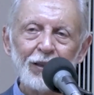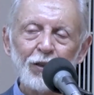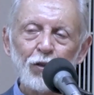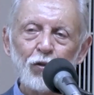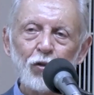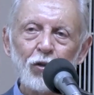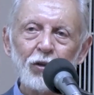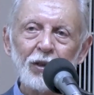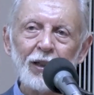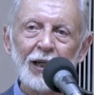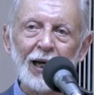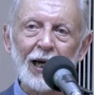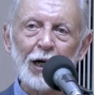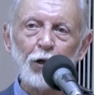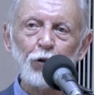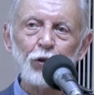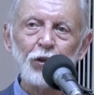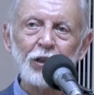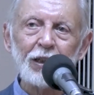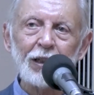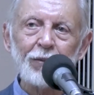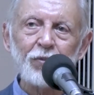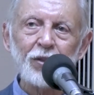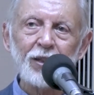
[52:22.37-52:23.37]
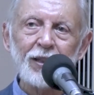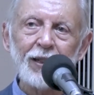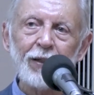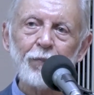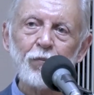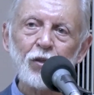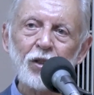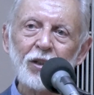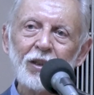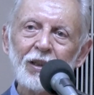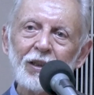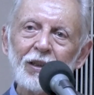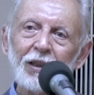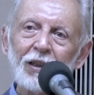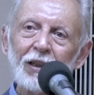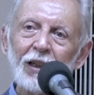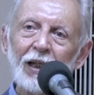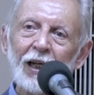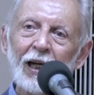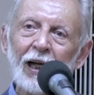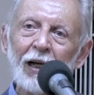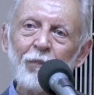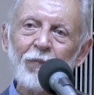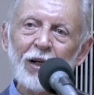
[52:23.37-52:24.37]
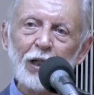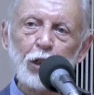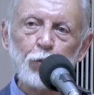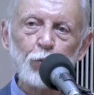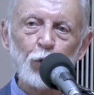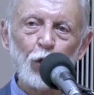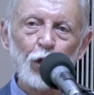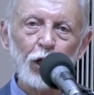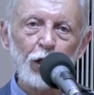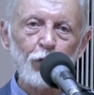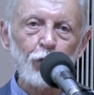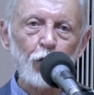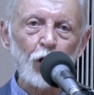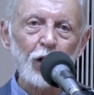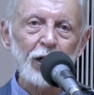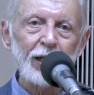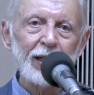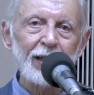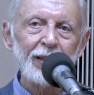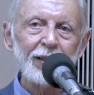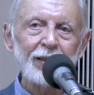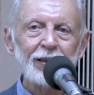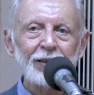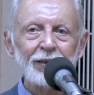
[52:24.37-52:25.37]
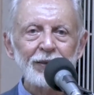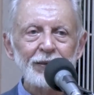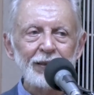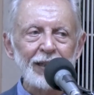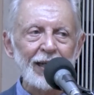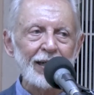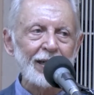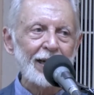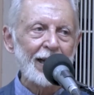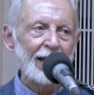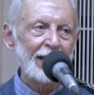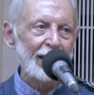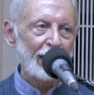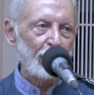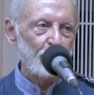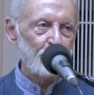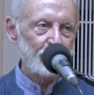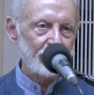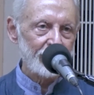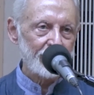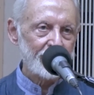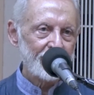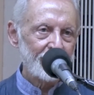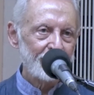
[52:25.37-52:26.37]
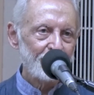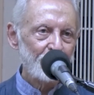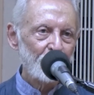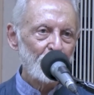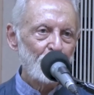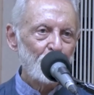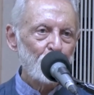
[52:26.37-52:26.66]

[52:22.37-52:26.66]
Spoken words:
So the outcome seems much more rewarding than our efforts.